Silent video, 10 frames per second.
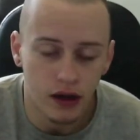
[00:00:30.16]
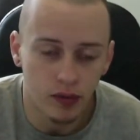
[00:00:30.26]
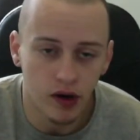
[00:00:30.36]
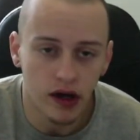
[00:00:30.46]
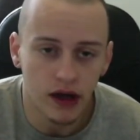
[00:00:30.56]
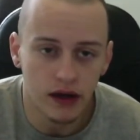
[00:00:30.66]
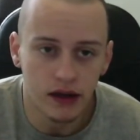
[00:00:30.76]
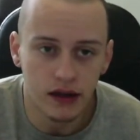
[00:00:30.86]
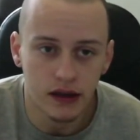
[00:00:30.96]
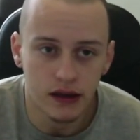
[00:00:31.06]
The burnout
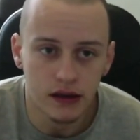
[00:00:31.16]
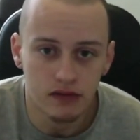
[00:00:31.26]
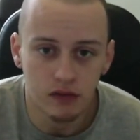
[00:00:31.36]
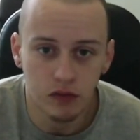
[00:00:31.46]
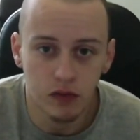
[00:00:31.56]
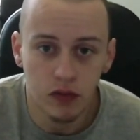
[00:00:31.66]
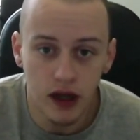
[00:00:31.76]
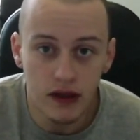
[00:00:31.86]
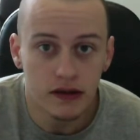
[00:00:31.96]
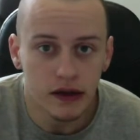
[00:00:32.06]
is
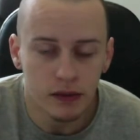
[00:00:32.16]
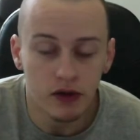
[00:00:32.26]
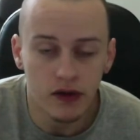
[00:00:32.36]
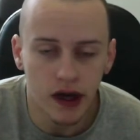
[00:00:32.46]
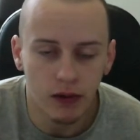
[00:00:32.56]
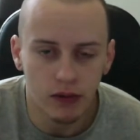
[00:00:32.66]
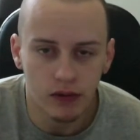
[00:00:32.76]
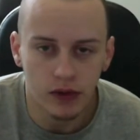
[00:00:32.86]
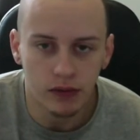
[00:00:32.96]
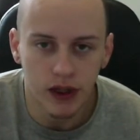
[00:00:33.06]
easily the most common
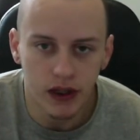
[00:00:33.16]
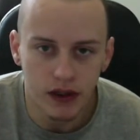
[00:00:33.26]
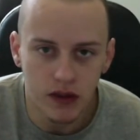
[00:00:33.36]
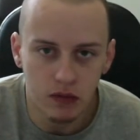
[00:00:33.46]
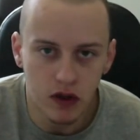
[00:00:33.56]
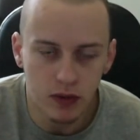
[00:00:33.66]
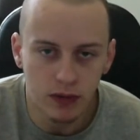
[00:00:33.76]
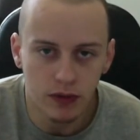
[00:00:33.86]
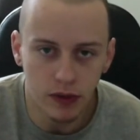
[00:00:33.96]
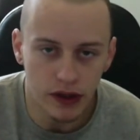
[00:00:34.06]
one because most
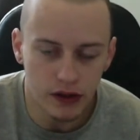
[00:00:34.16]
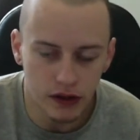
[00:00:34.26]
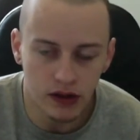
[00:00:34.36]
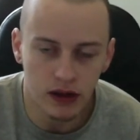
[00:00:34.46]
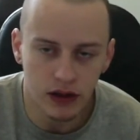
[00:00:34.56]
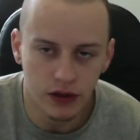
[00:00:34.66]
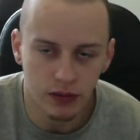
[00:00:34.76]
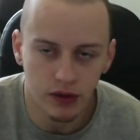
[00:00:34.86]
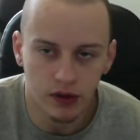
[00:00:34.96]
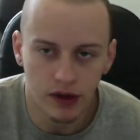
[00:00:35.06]
people, when they start a new
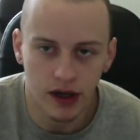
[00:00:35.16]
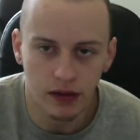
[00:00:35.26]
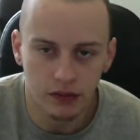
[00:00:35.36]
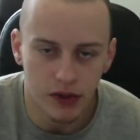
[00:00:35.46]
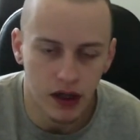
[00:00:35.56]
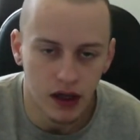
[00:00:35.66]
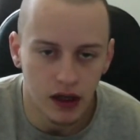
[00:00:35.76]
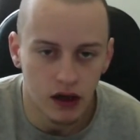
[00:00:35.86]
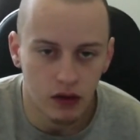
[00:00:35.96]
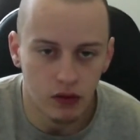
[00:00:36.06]
program,
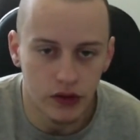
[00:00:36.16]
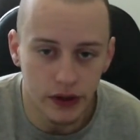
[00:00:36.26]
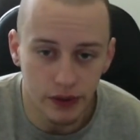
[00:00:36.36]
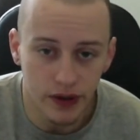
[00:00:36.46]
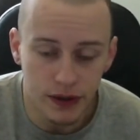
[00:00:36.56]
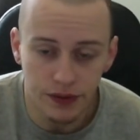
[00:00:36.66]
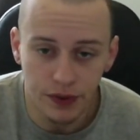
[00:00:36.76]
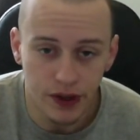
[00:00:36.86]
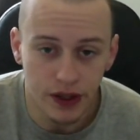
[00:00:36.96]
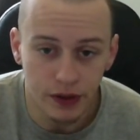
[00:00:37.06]
we will deal with this before
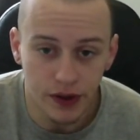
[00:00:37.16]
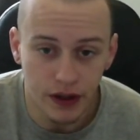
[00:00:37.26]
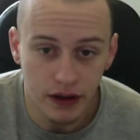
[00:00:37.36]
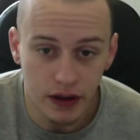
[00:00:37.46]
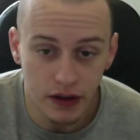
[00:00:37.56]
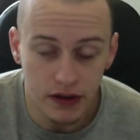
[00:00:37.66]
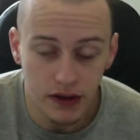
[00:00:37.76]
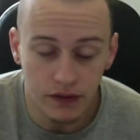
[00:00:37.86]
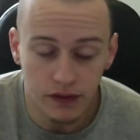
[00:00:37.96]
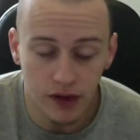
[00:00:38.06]
they deal with any of the other stuff.